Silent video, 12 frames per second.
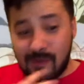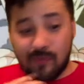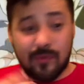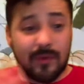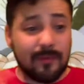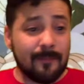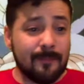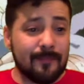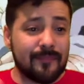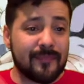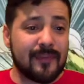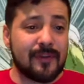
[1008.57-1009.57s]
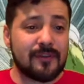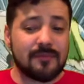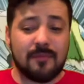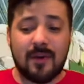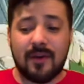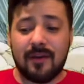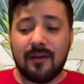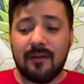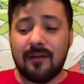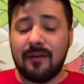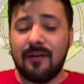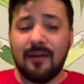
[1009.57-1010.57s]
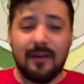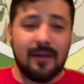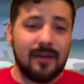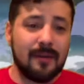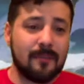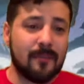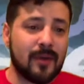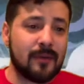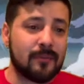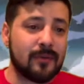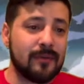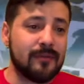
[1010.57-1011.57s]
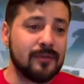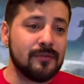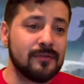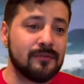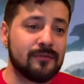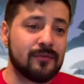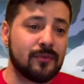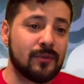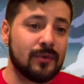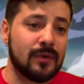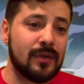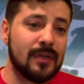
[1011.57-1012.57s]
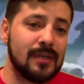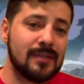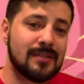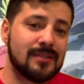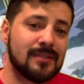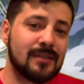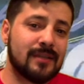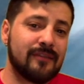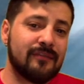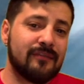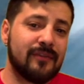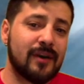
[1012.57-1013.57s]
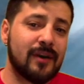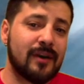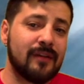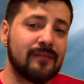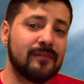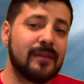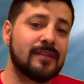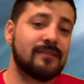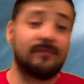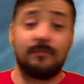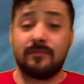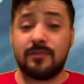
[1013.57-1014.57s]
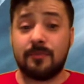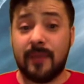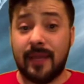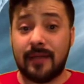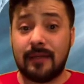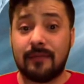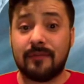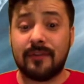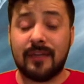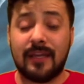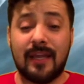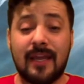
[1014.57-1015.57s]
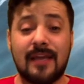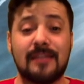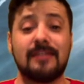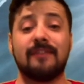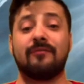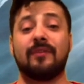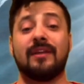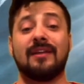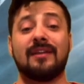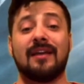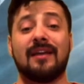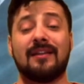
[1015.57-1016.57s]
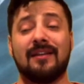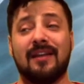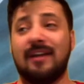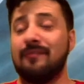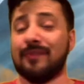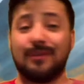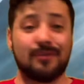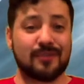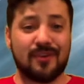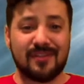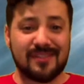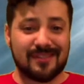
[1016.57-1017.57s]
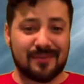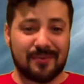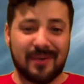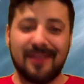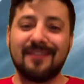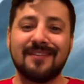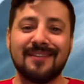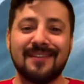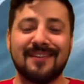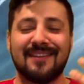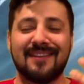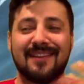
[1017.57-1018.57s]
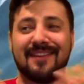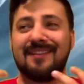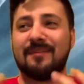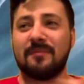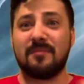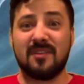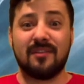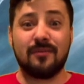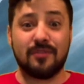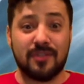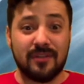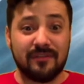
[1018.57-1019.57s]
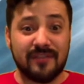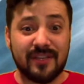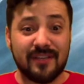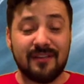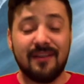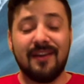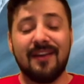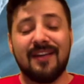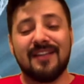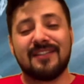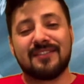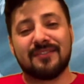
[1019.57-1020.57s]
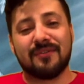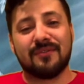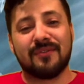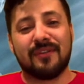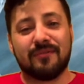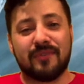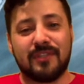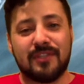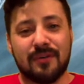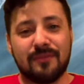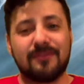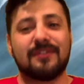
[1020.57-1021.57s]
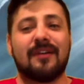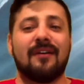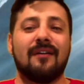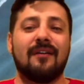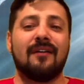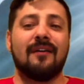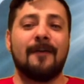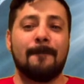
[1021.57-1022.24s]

well, there's my my previews for set 5. That's from Japan and everything, and if we get those cards, that's great. Again, I'm a big Gogeta fan, so if we don't, I